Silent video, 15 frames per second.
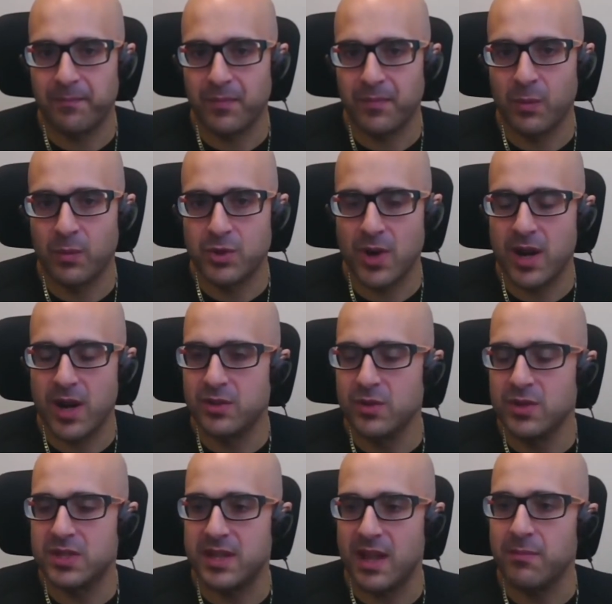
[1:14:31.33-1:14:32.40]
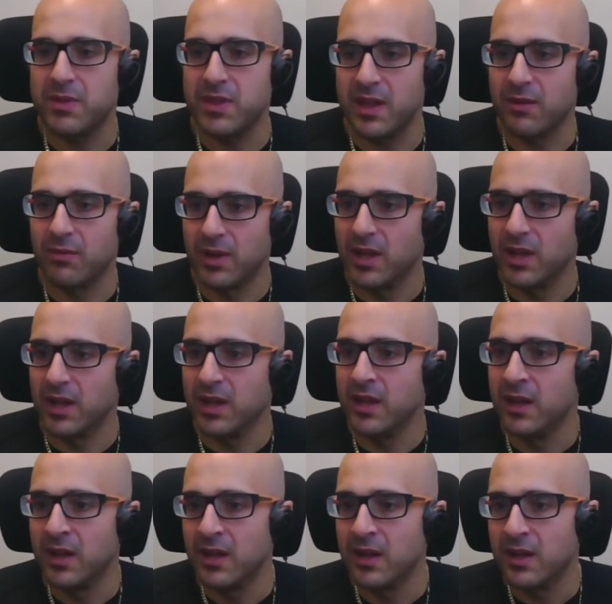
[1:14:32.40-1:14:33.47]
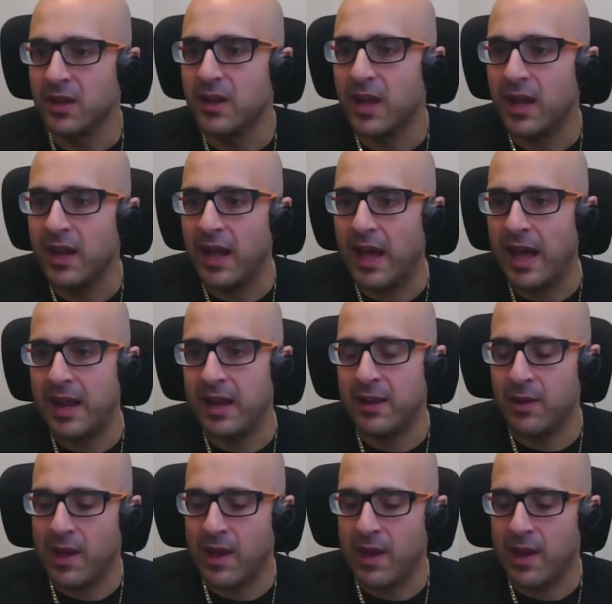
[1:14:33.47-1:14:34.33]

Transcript: trying to do the same thing really. And, yeah.